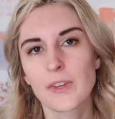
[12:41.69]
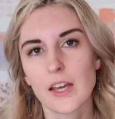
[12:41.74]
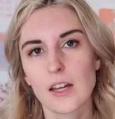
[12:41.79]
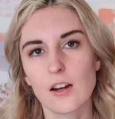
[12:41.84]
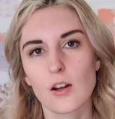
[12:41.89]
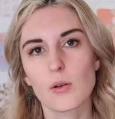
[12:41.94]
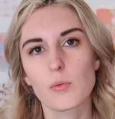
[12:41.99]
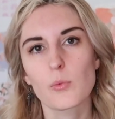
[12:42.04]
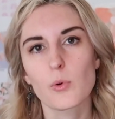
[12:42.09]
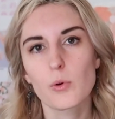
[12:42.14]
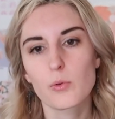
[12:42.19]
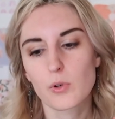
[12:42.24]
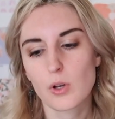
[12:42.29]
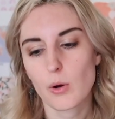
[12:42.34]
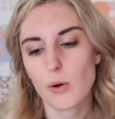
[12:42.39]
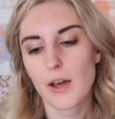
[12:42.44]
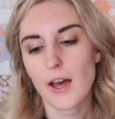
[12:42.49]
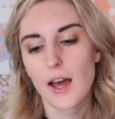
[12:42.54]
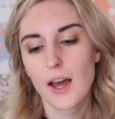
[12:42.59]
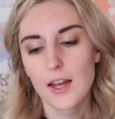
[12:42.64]
and I will
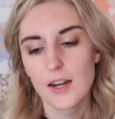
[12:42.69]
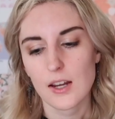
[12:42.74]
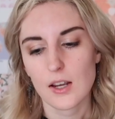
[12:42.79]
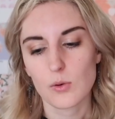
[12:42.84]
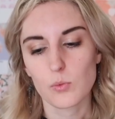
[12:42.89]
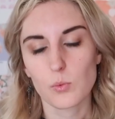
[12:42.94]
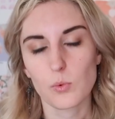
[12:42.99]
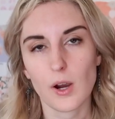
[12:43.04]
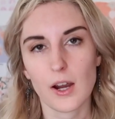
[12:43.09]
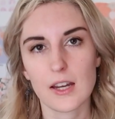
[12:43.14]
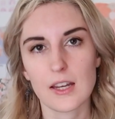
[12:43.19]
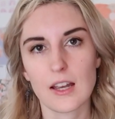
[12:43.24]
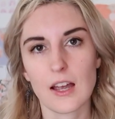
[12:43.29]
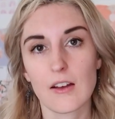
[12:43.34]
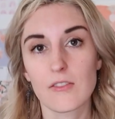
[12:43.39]
go ahead and write